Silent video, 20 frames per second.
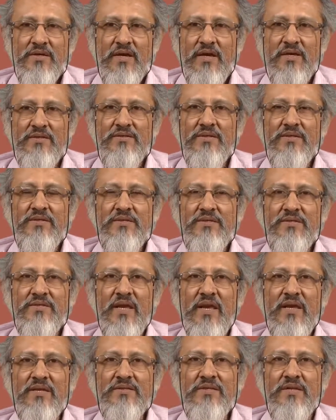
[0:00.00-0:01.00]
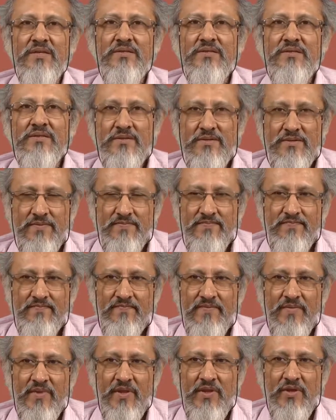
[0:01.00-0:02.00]
as in stated,
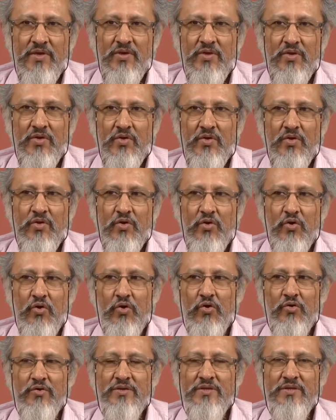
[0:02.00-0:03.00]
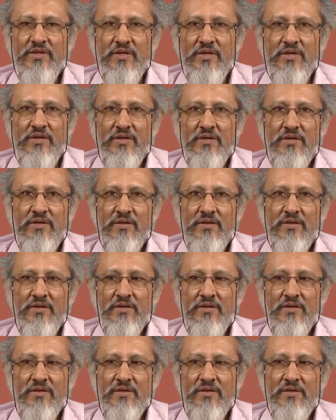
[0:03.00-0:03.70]
or the